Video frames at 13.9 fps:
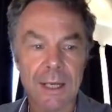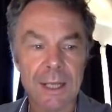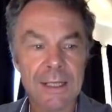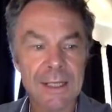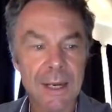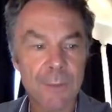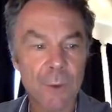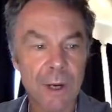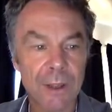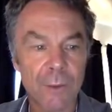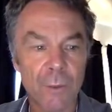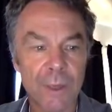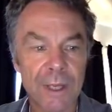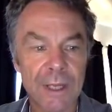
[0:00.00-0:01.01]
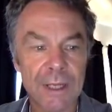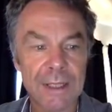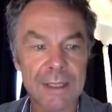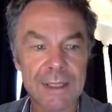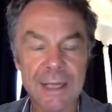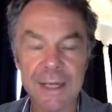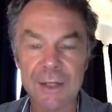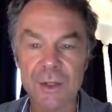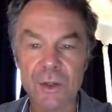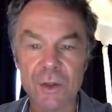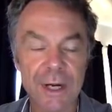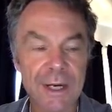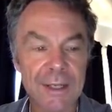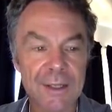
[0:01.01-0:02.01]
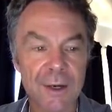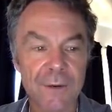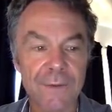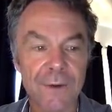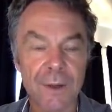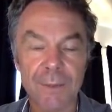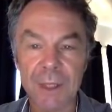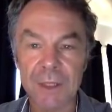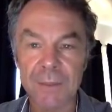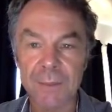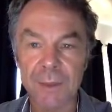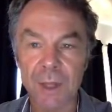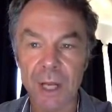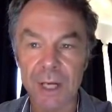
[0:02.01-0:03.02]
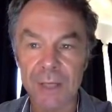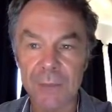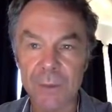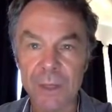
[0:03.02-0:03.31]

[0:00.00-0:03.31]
In the same way that we can extend strings over multiple lines,